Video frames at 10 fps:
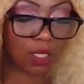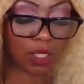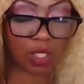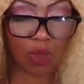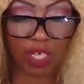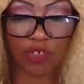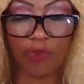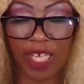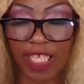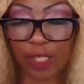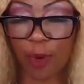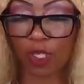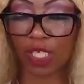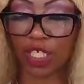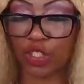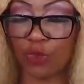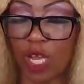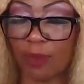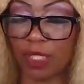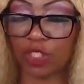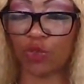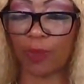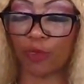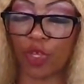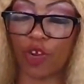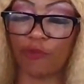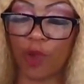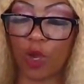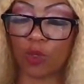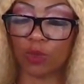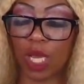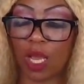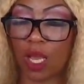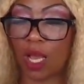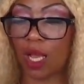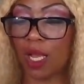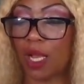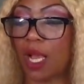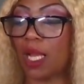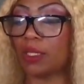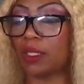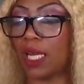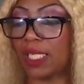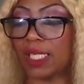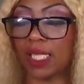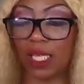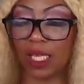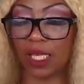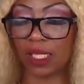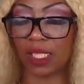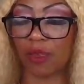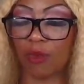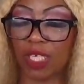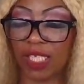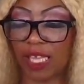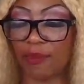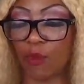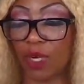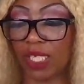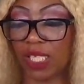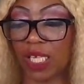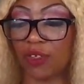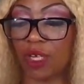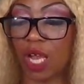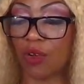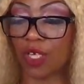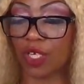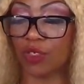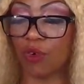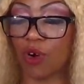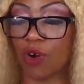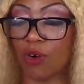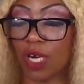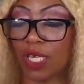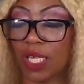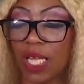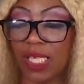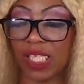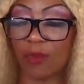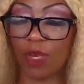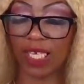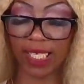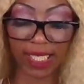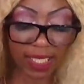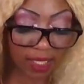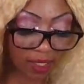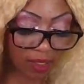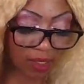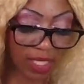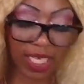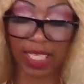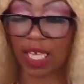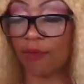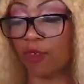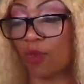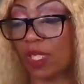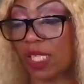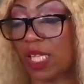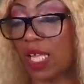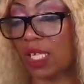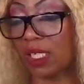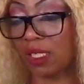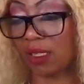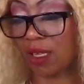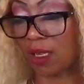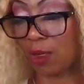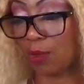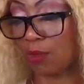So I do feel like this person looked you up, looked you up through your phone. Uh, I see someone is definitely wanting to either knock on your door or someone is seeing the influence that is um,